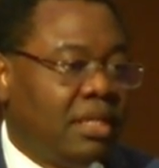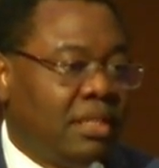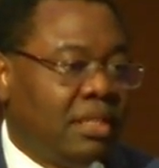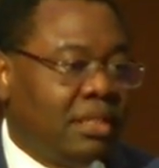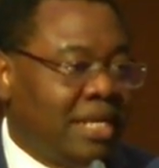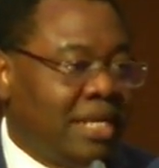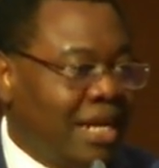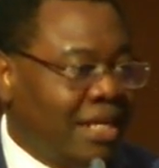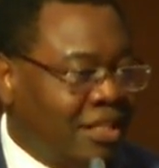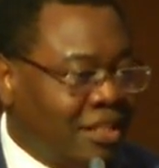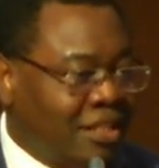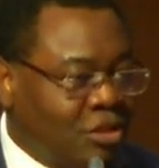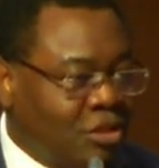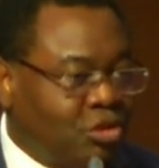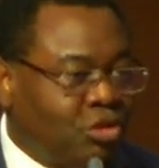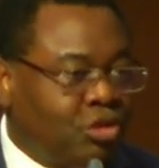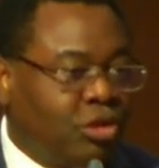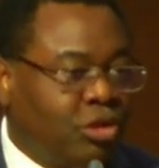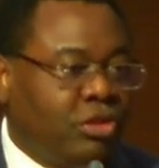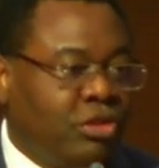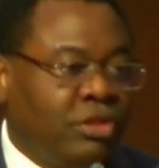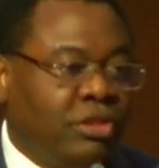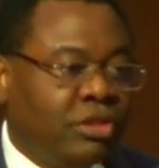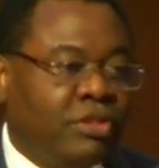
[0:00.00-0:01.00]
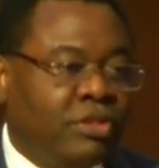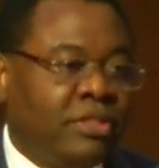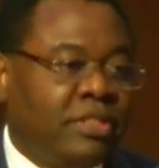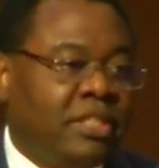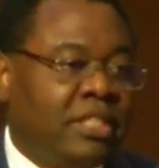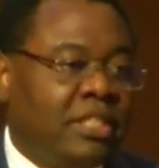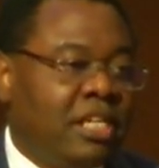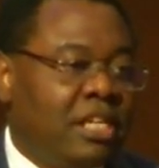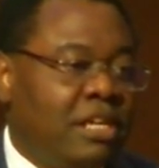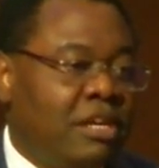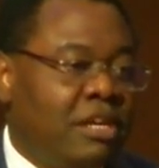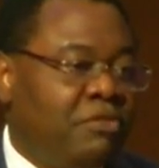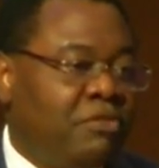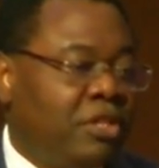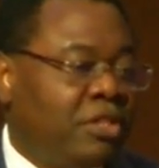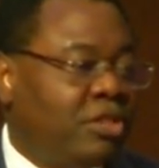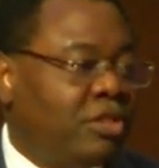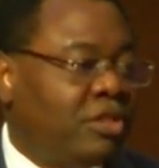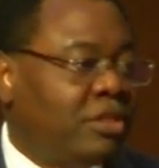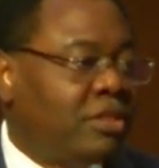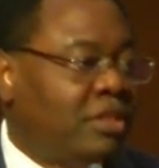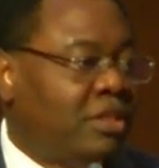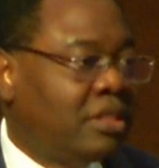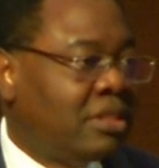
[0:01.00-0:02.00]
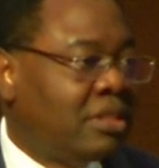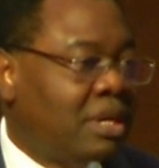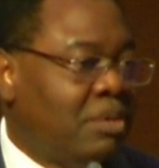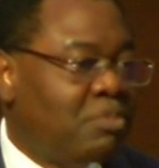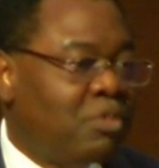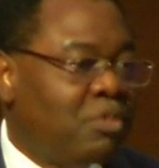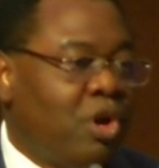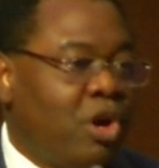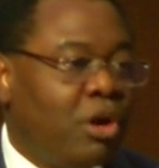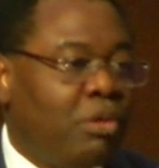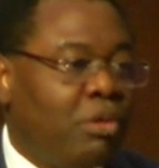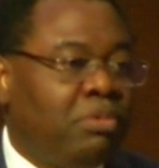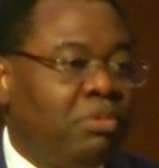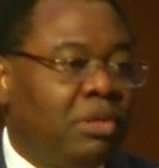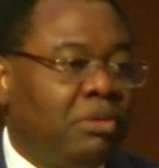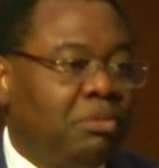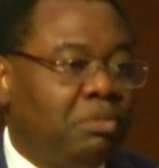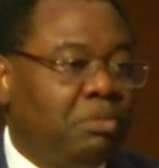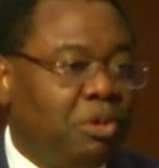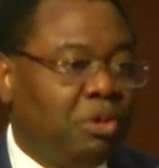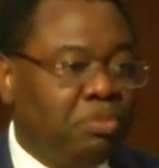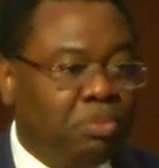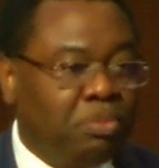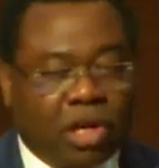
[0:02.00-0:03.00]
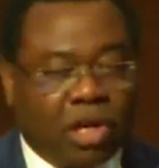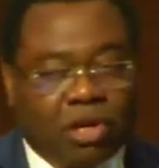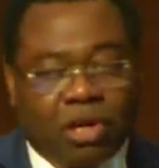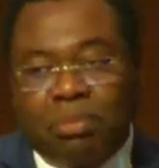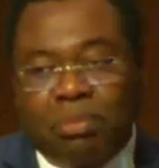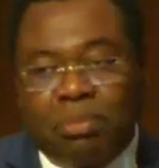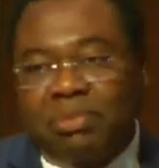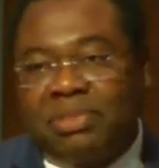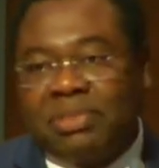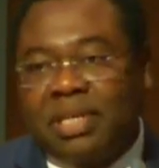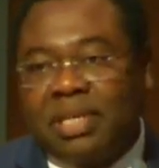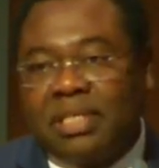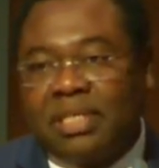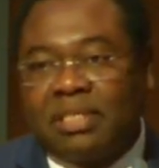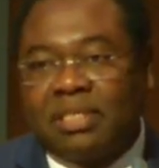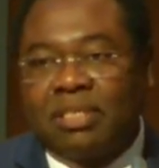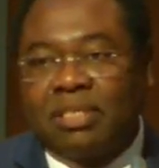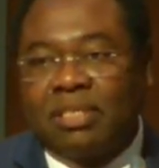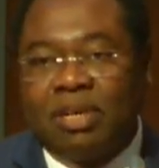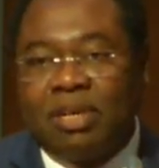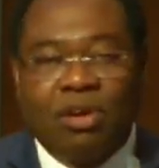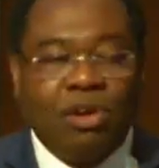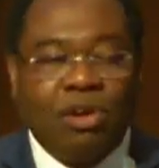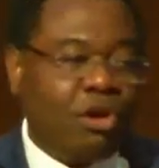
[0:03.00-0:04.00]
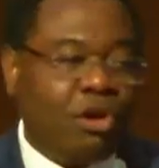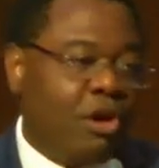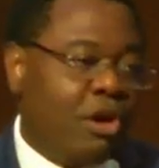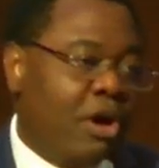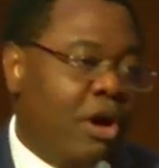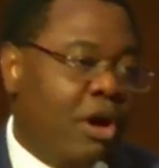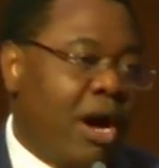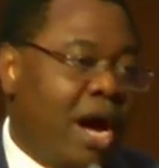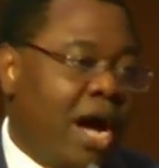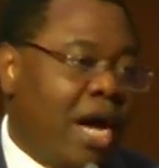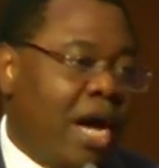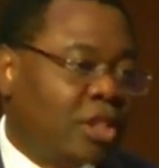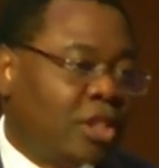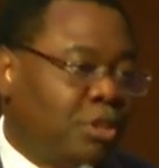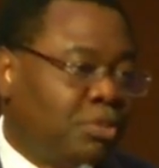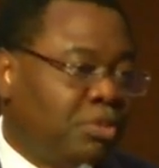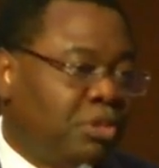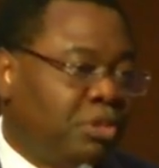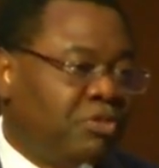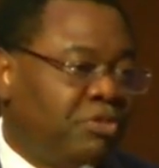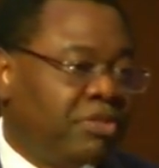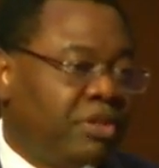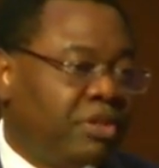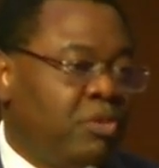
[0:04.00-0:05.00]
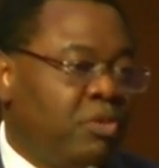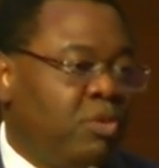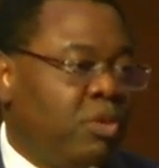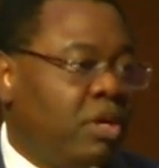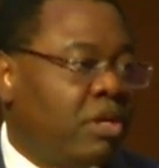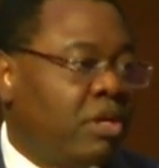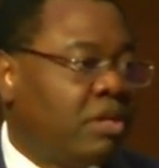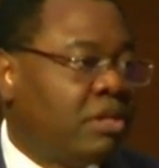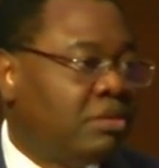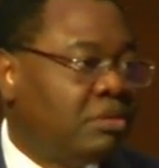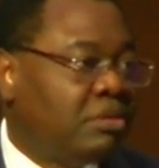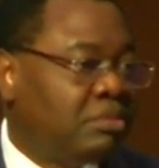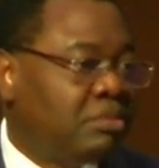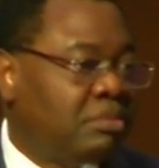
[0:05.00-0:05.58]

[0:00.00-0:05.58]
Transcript: then introduced the Aviation System Block Upgrades, or ASBU framework.